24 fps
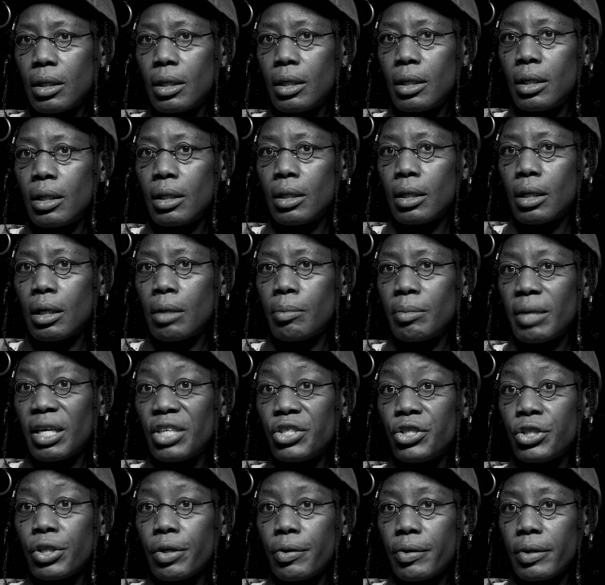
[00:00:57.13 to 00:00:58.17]
in
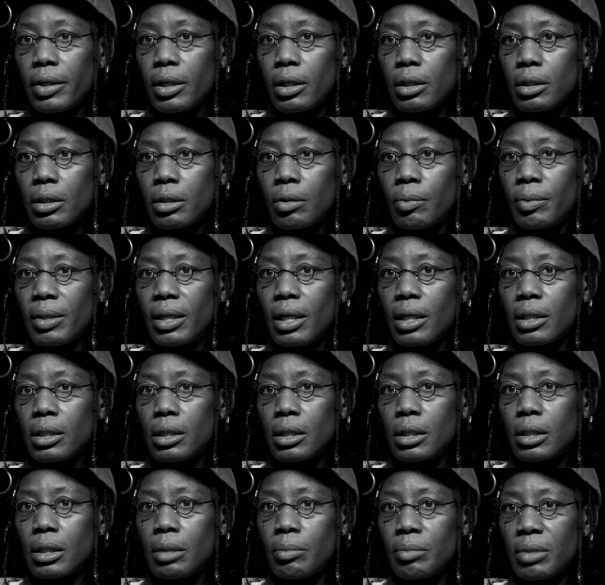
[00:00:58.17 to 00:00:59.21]
Nigeria. So we get
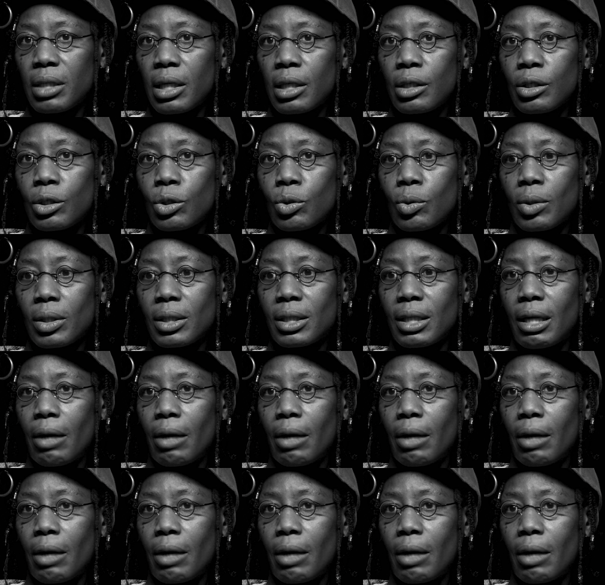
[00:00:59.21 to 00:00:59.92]
some things sourced